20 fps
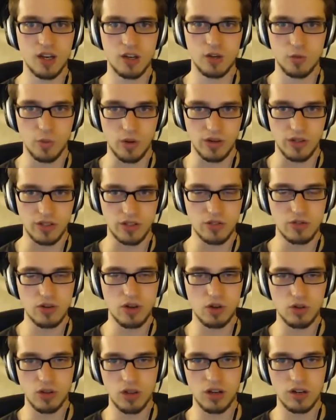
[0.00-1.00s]
where you
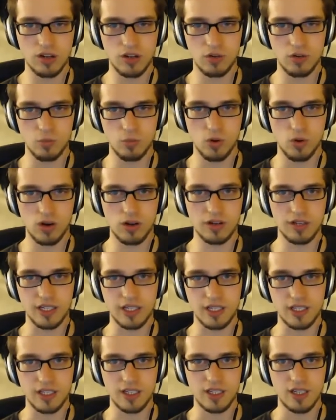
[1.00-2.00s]
no longer
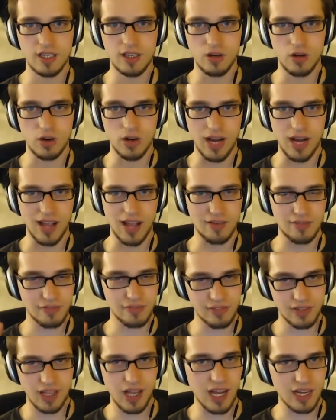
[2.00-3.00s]
worry or
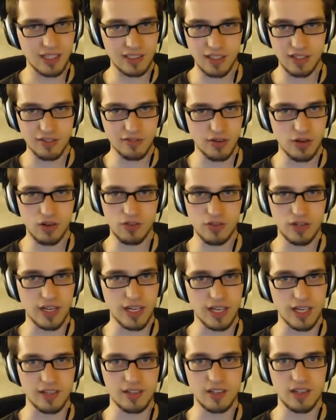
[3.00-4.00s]
have cognitive
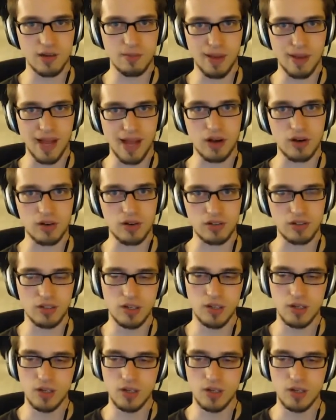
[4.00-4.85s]
overhead about